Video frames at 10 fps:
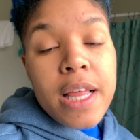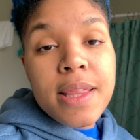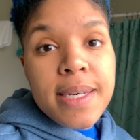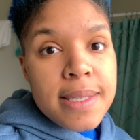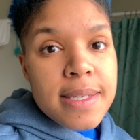It
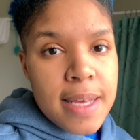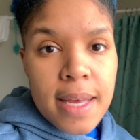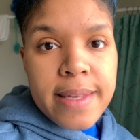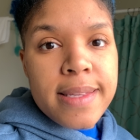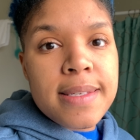looks
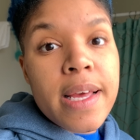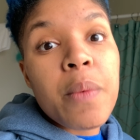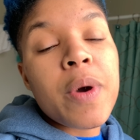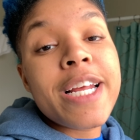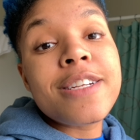exactly the same
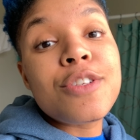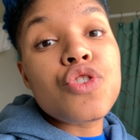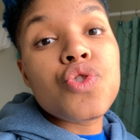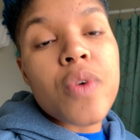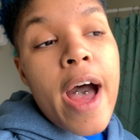when it's
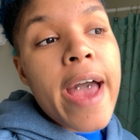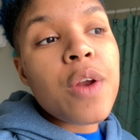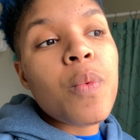dried.